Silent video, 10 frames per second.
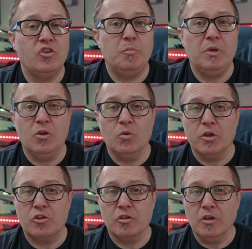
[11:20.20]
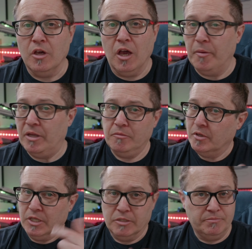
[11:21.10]
GPU, which, I mean,
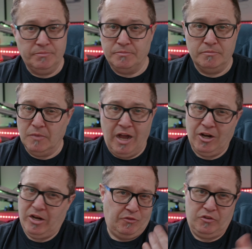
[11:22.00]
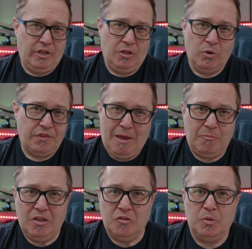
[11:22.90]
I don't have to tell you what that
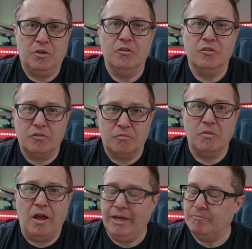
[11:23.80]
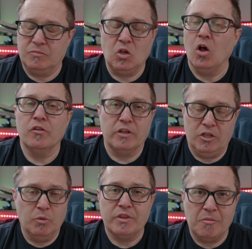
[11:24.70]
means because I can't tell
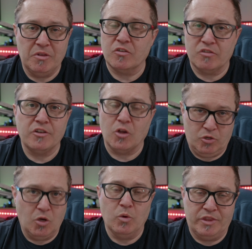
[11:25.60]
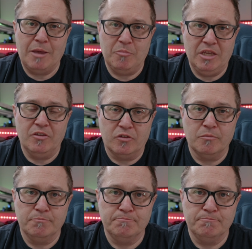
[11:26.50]
you what that means because I don't know what that means.